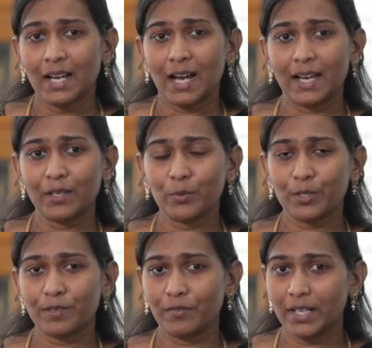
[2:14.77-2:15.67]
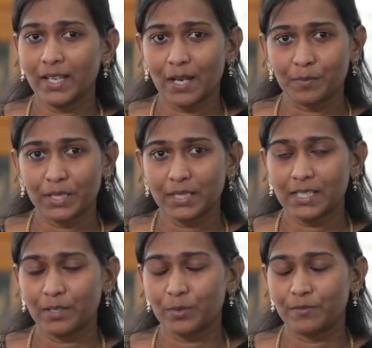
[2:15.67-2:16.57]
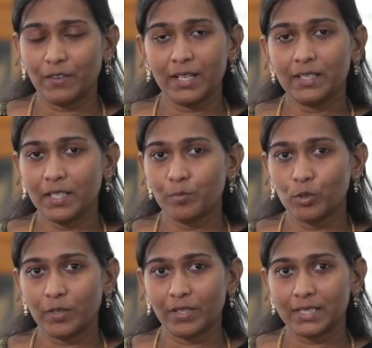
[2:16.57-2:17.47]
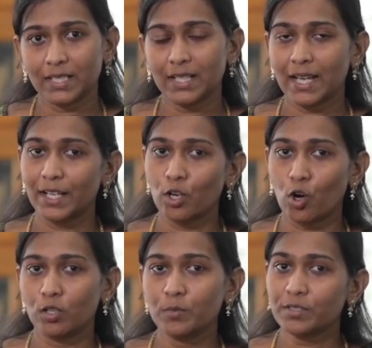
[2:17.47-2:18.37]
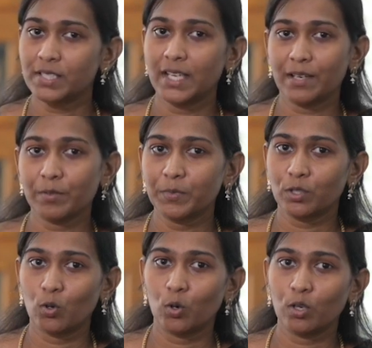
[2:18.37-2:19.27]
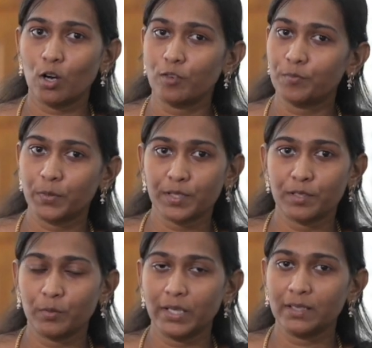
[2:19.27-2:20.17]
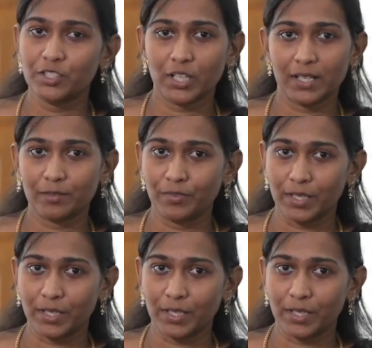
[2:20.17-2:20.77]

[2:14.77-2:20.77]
I was very upset, I was very demotivated, and I almost gave up the goal of pursuing JRF